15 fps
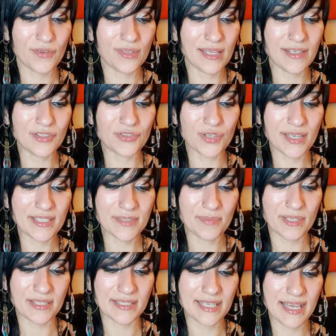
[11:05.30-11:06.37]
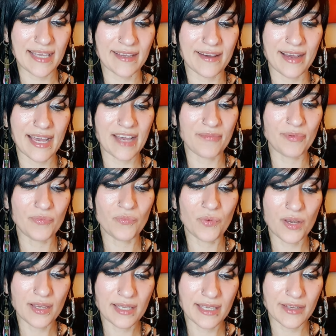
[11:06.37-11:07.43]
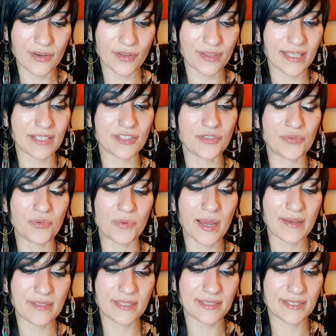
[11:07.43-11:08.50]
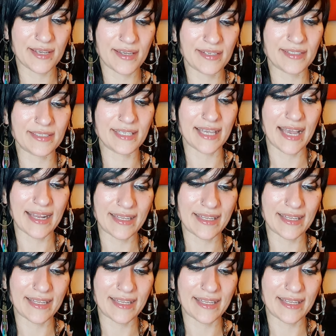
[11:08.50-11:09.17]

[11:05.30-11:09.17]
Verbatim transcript: You then addressed me, saying, I have been working on this throughout eternity,